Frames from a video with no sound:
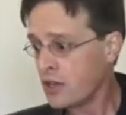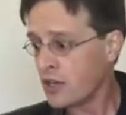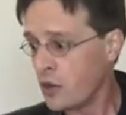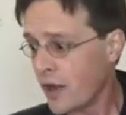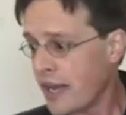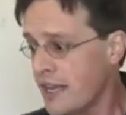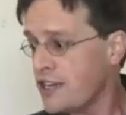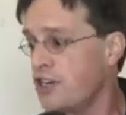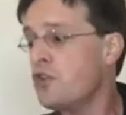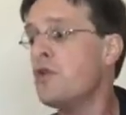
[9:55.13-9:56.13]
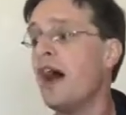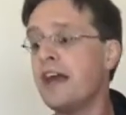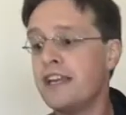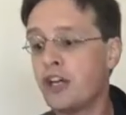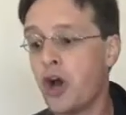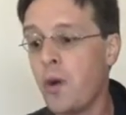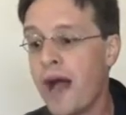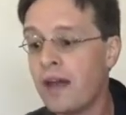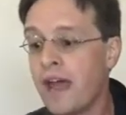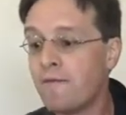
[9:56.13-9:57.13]
You know what I need to do? I need to go
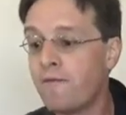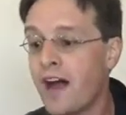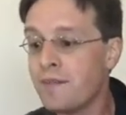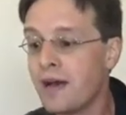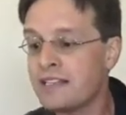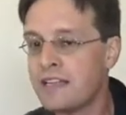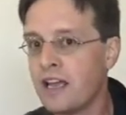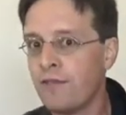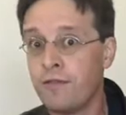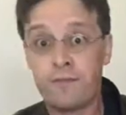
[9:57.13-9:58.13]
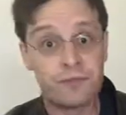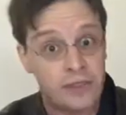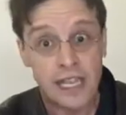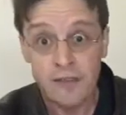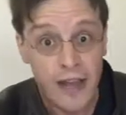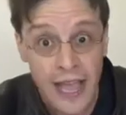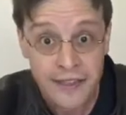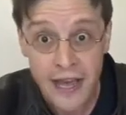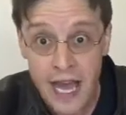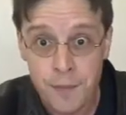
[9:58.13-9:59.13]
out and find myself, if I
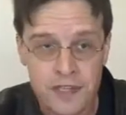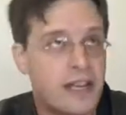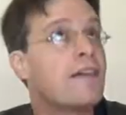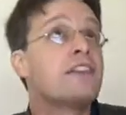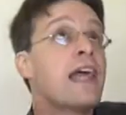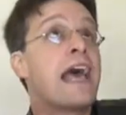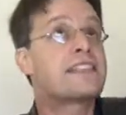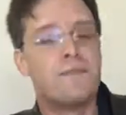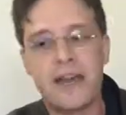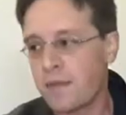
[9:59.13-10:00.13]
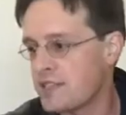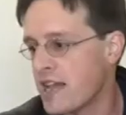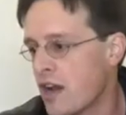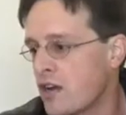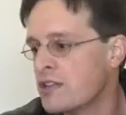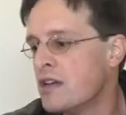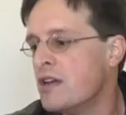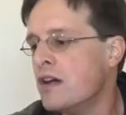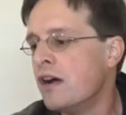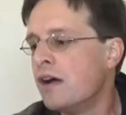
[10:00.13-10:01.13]
had that option, I have to ask the man upstairs,
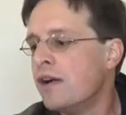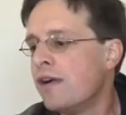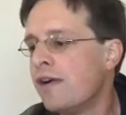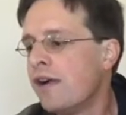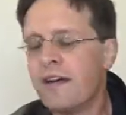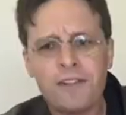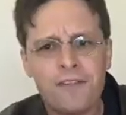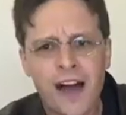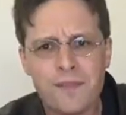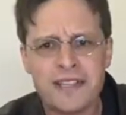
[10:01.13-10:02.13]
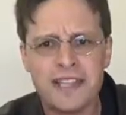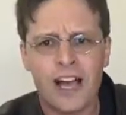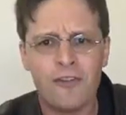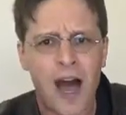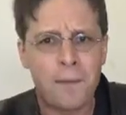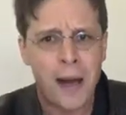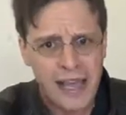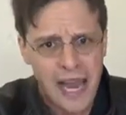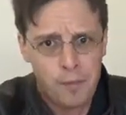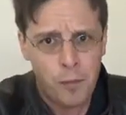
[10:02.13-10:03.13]
I have to find myself a
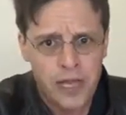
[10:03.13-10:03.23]
pineapple